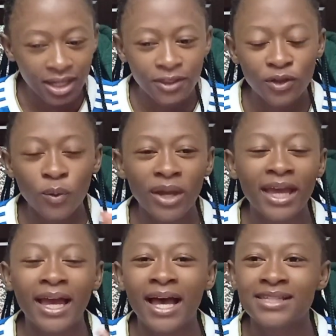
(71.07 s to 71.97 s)
the
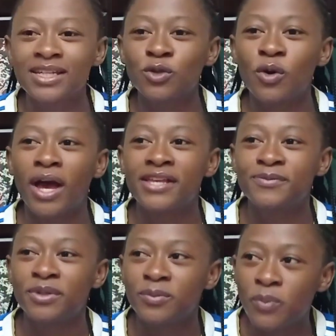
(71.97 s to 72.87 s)
way Arsenal has
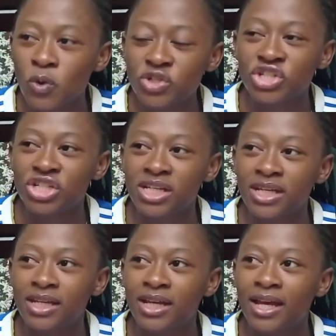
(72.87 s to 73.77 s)
been
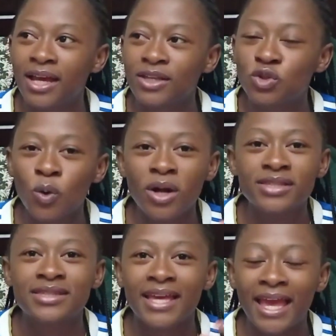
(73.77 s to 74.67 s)
pushing
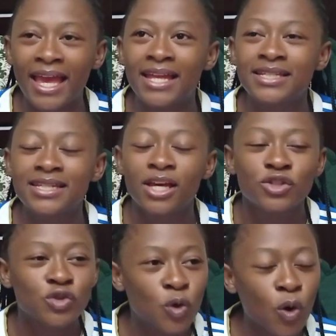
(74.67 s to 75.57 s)
towards the end,
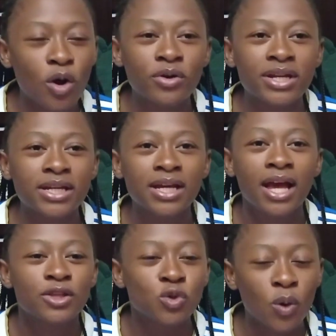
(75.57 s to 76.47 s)

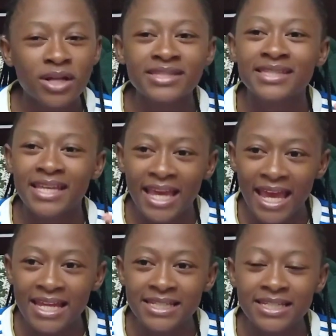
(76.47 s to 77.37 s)
scoring towards the
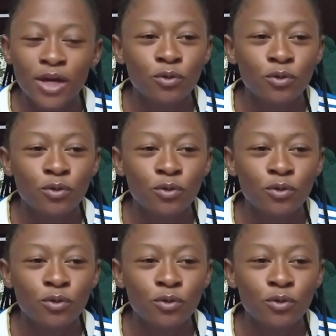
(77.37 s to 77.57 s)
end,